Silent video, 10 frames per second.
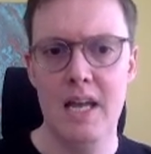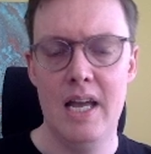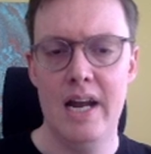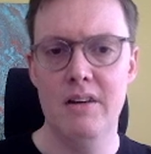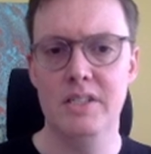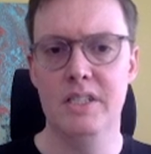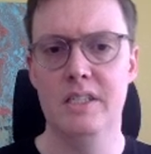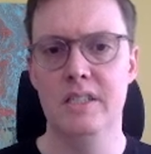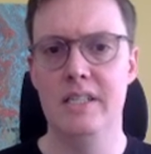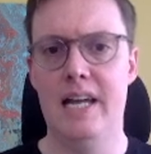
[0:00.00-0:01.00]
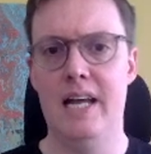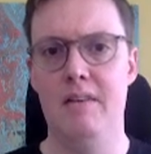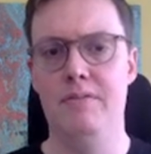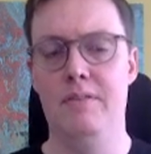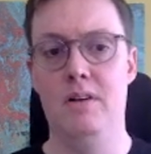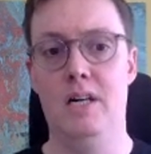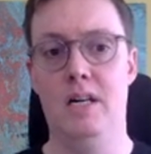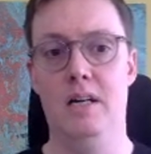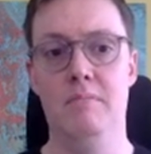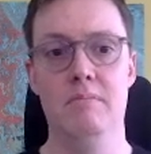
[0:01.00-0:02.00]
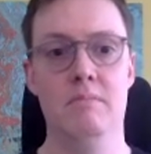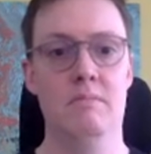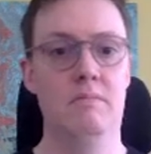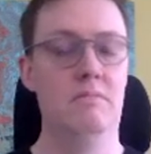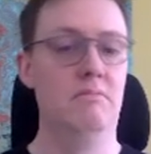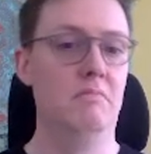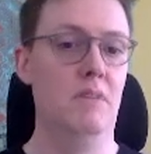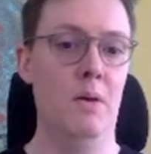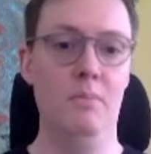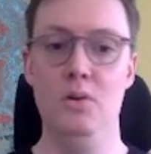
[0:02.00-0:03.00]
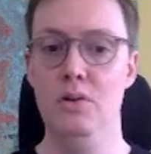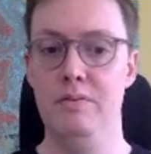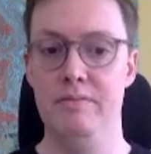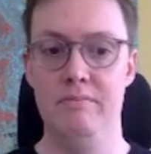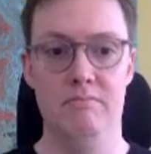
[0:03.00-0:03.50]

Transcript: Harrison does have a move